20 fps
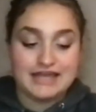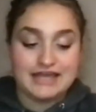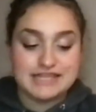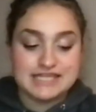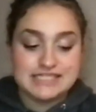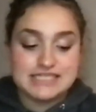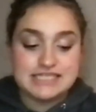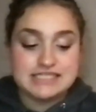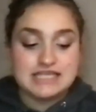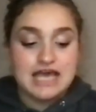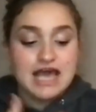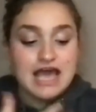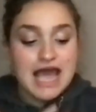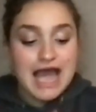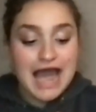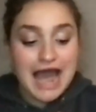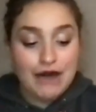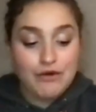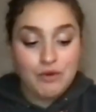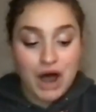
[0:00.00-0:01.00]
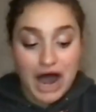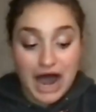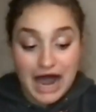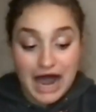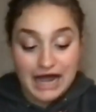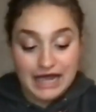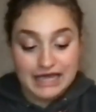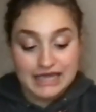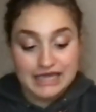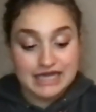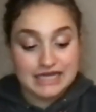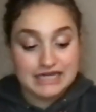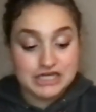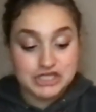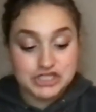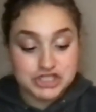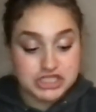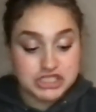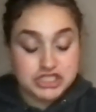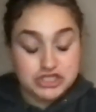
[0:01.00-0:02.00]
This is how I
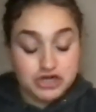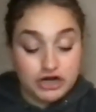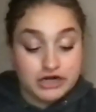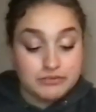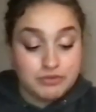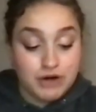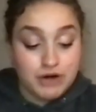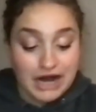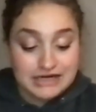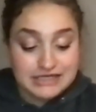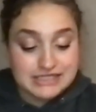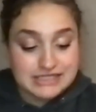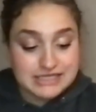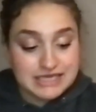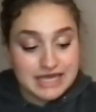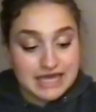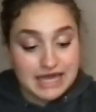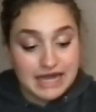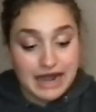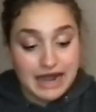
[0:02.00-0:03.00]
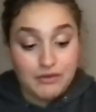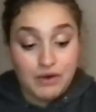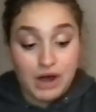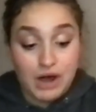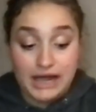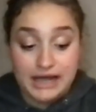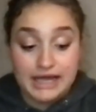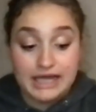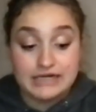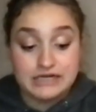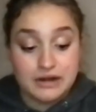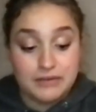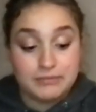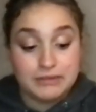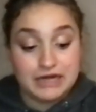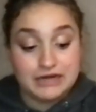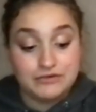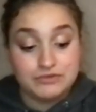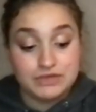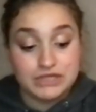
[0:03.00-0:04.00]
initially started practicing it and how I ended up
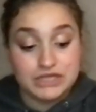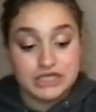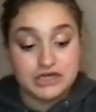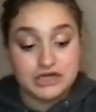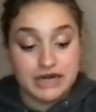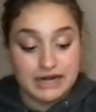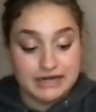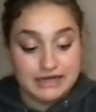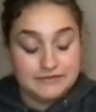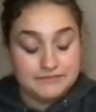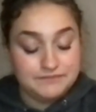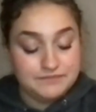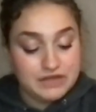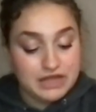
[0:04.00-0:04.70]
getting really good at it.